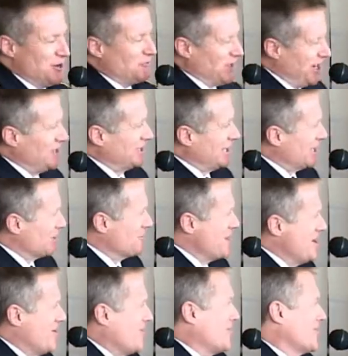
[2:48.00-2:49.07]
Well, here
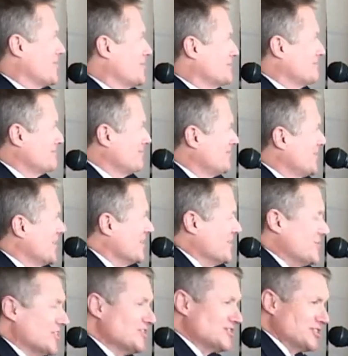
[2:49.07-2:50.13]
we are,
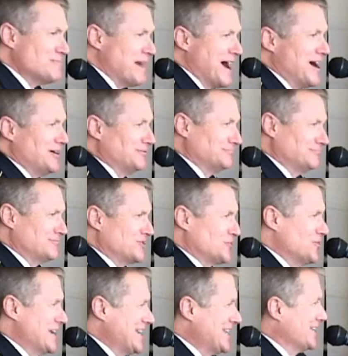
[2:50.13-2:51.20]
just about
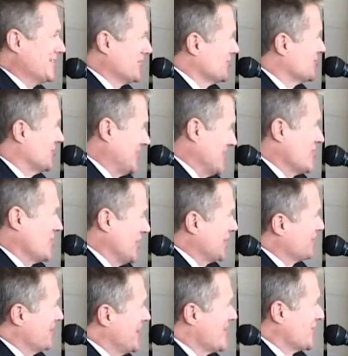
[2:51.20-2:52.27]
20 years and a
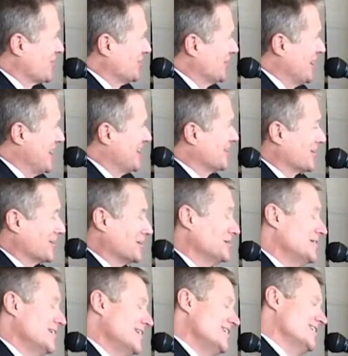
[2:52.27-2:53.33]
generation
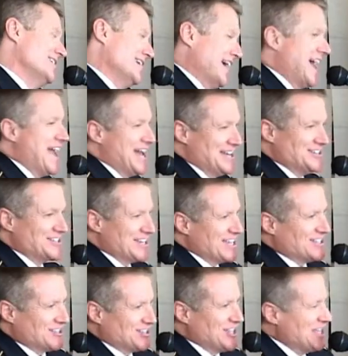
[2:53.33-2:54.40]
later, and
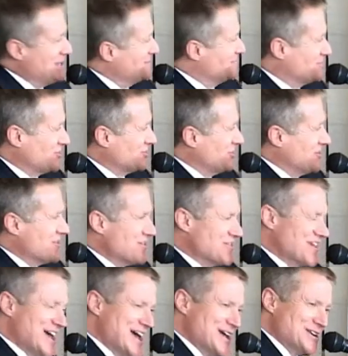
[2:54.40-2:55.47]
it seems
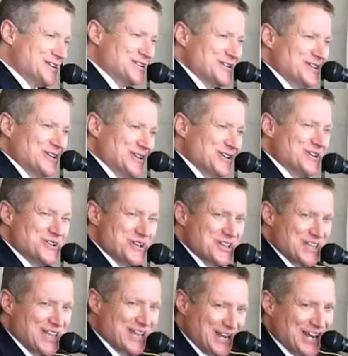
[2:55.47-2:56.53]
that
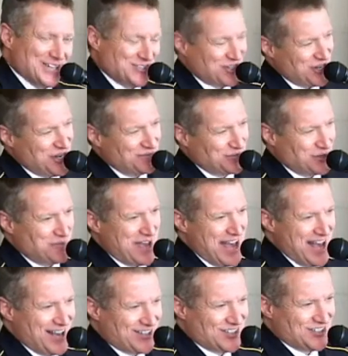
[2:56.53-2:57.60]
it has come to
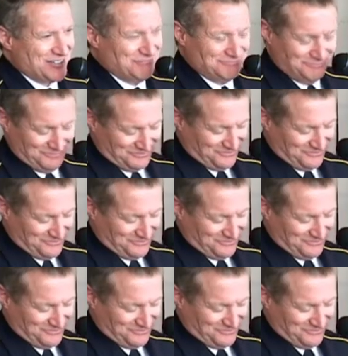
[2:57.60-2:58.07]
pass.